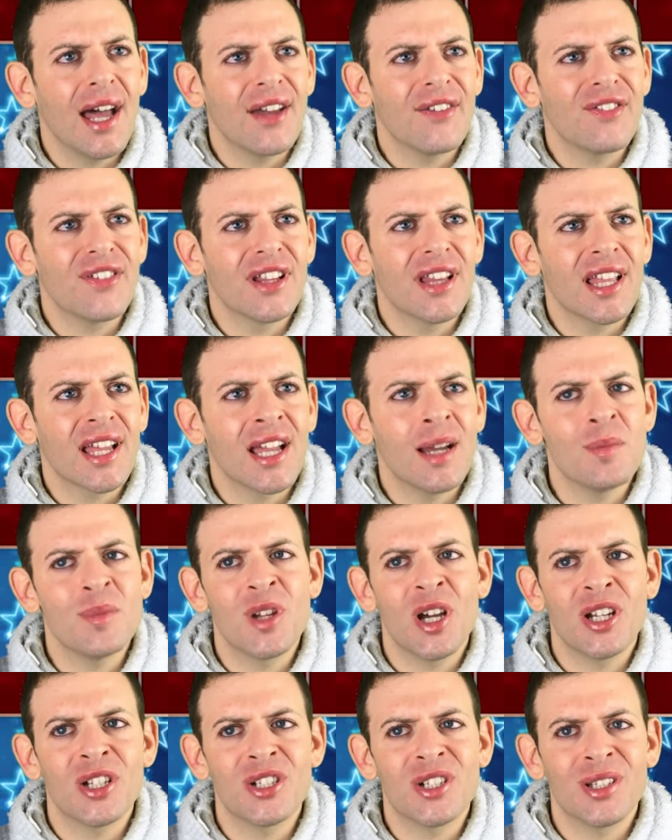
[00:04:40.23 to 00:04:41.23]
I feel like I'm
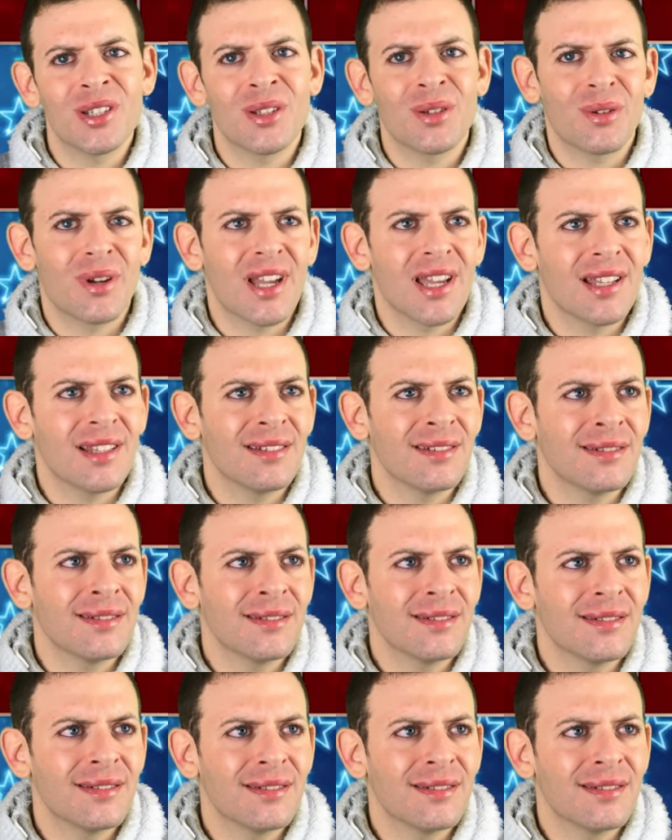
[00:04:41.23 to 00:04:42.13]
dodging the rain.